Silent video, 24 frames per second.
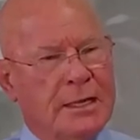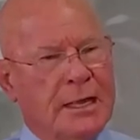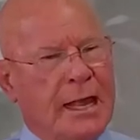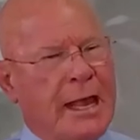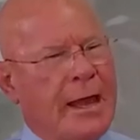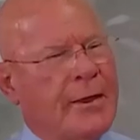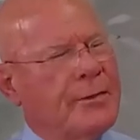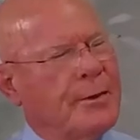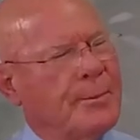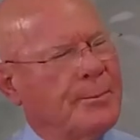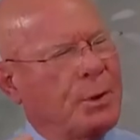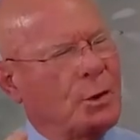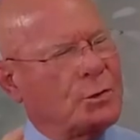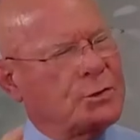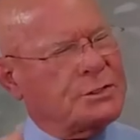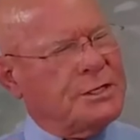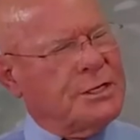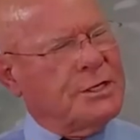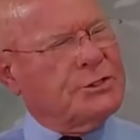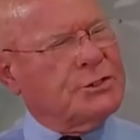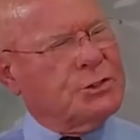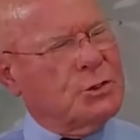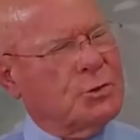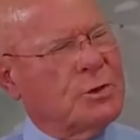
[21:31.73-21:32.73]
and the
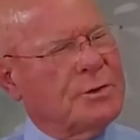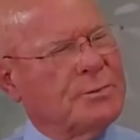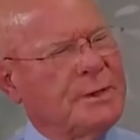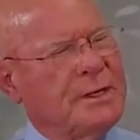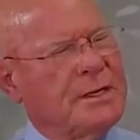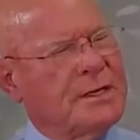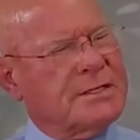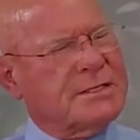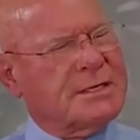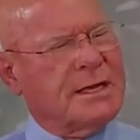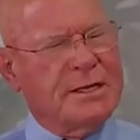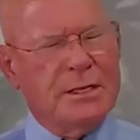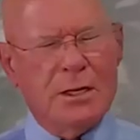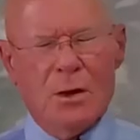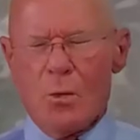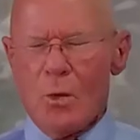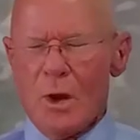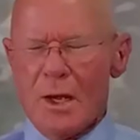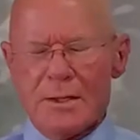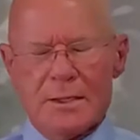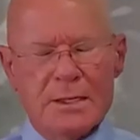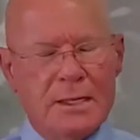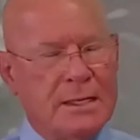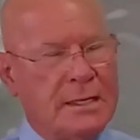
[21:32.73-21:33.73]
potential would be to say, you know
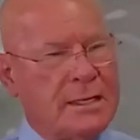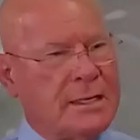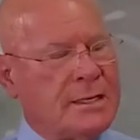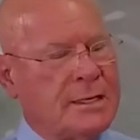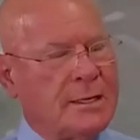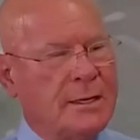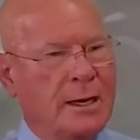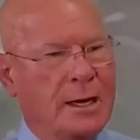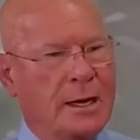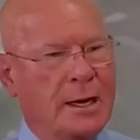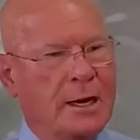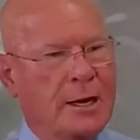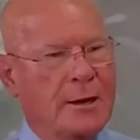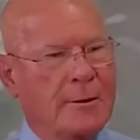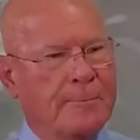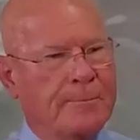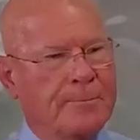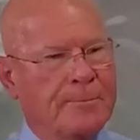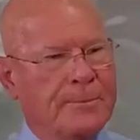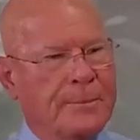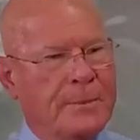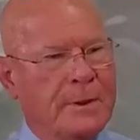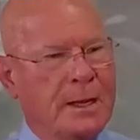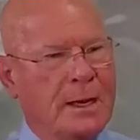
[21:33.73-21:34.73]
what,
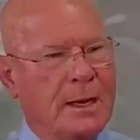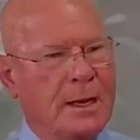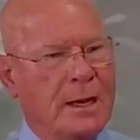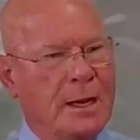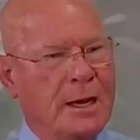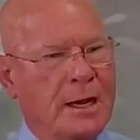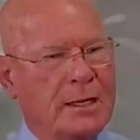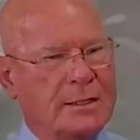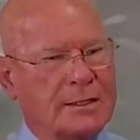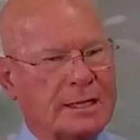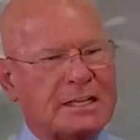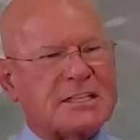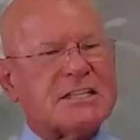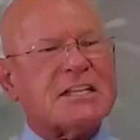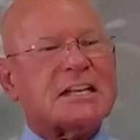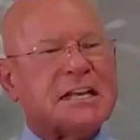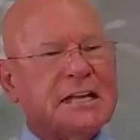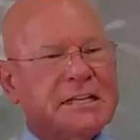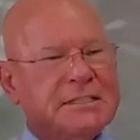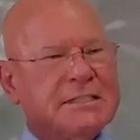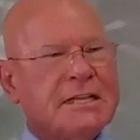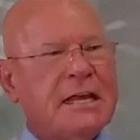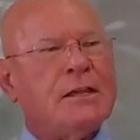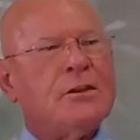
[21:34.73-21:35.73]
let's
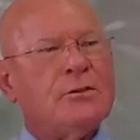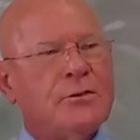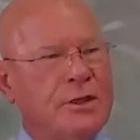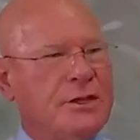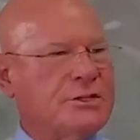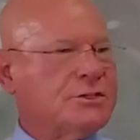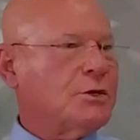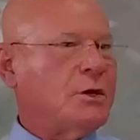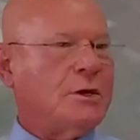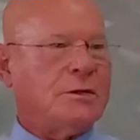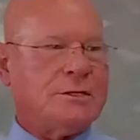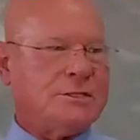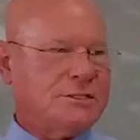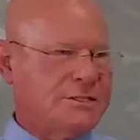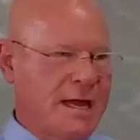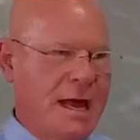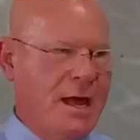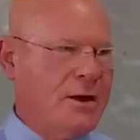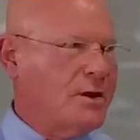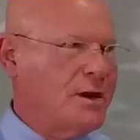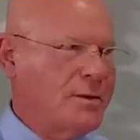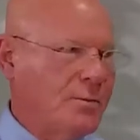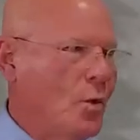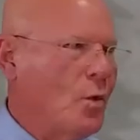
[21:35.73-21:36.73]
continue this on
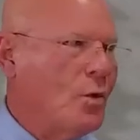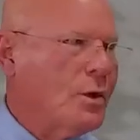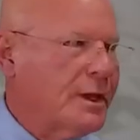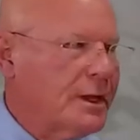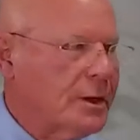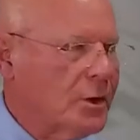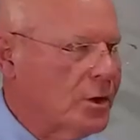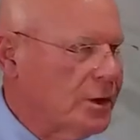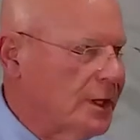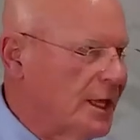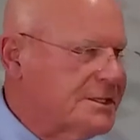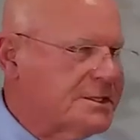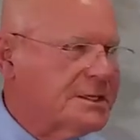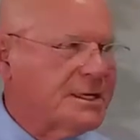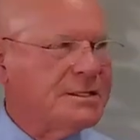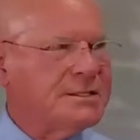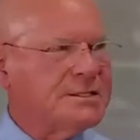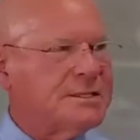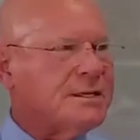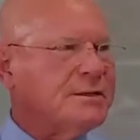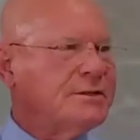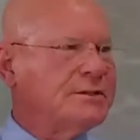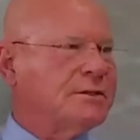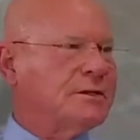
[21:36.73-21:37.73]
Saturday morning, or let's
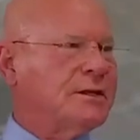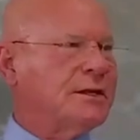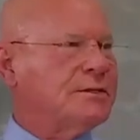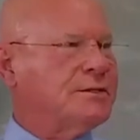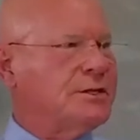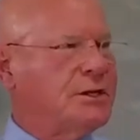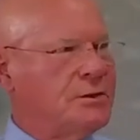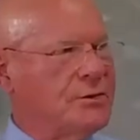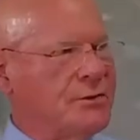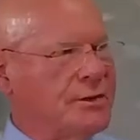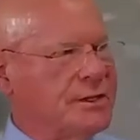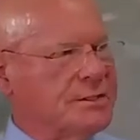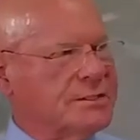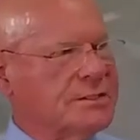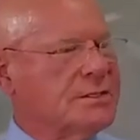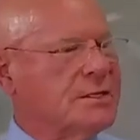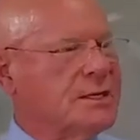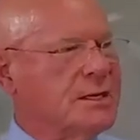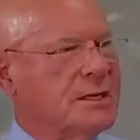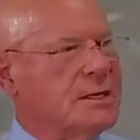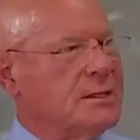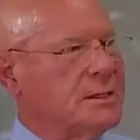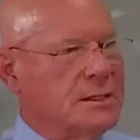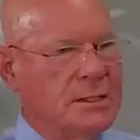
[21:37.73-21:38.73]
continue this
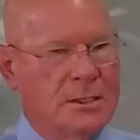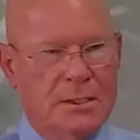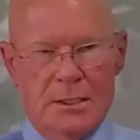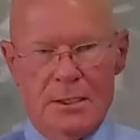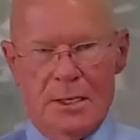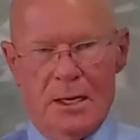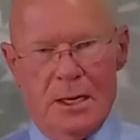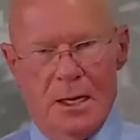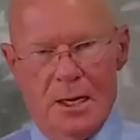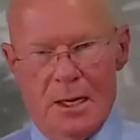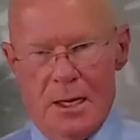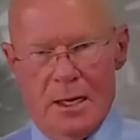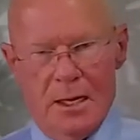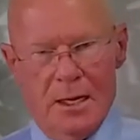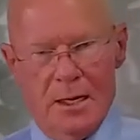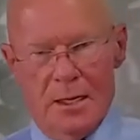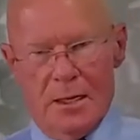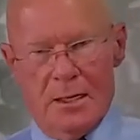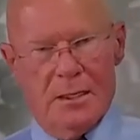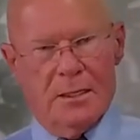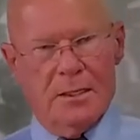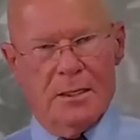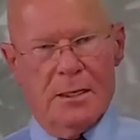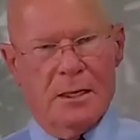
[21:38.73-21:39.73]

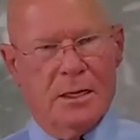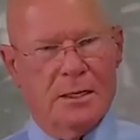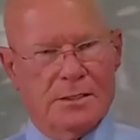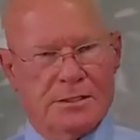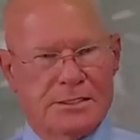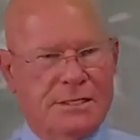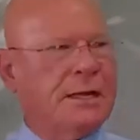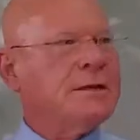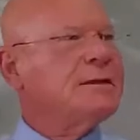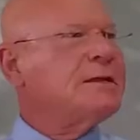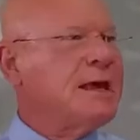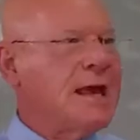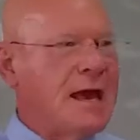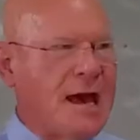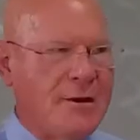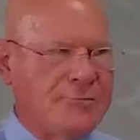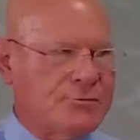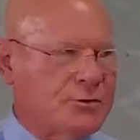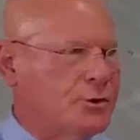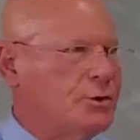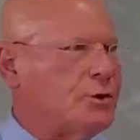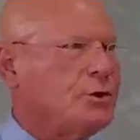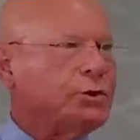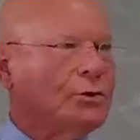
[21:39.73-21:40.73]
Sunday
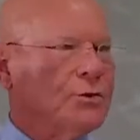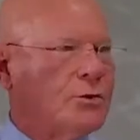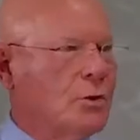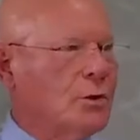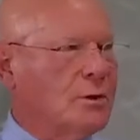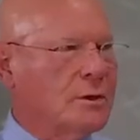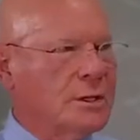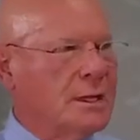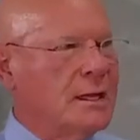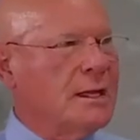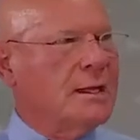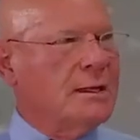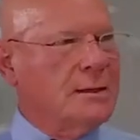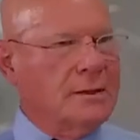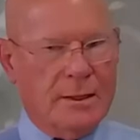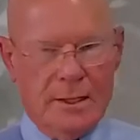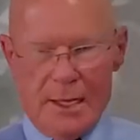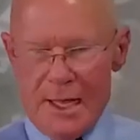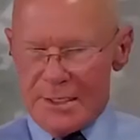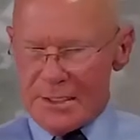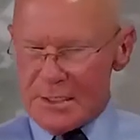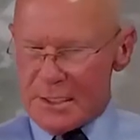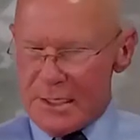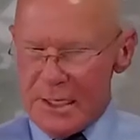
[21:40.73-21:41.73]
afternoon, or
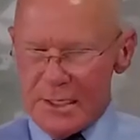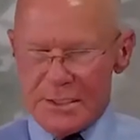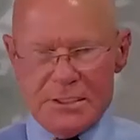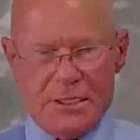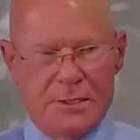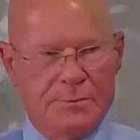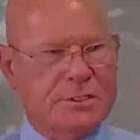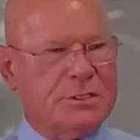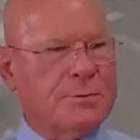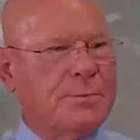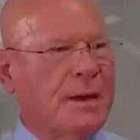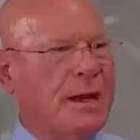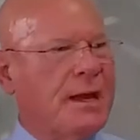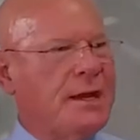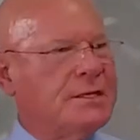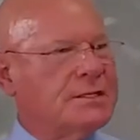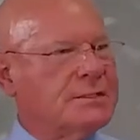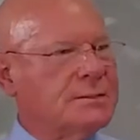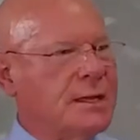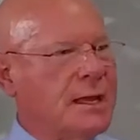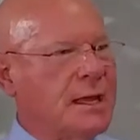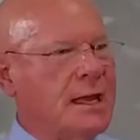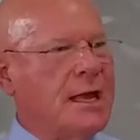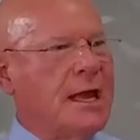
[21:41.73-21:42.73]
let's get some
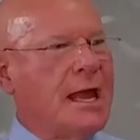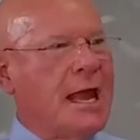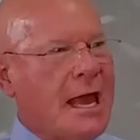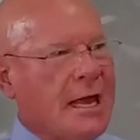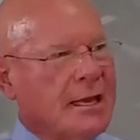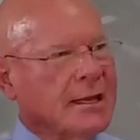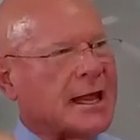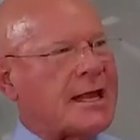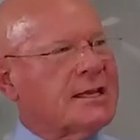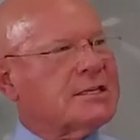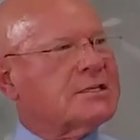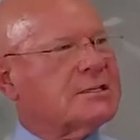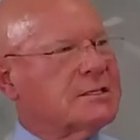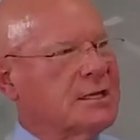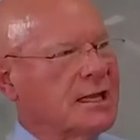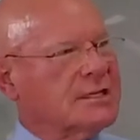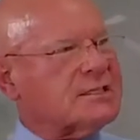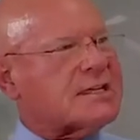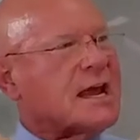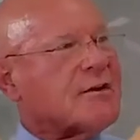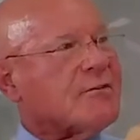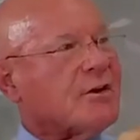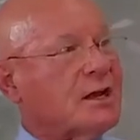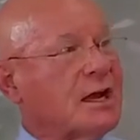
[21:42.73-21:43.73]
space and
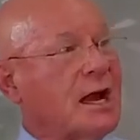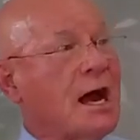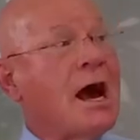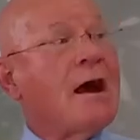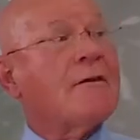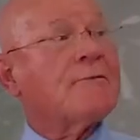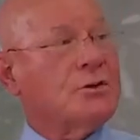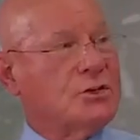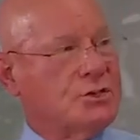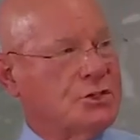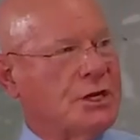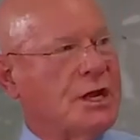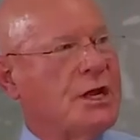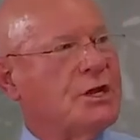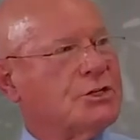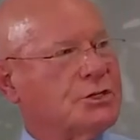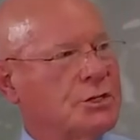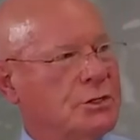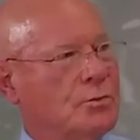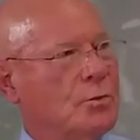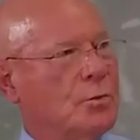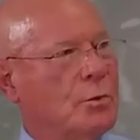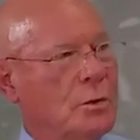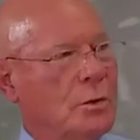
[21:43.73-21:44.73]
let's have a
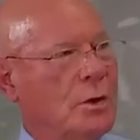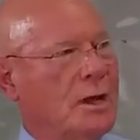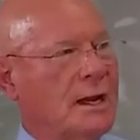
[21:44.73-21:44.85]
conversation.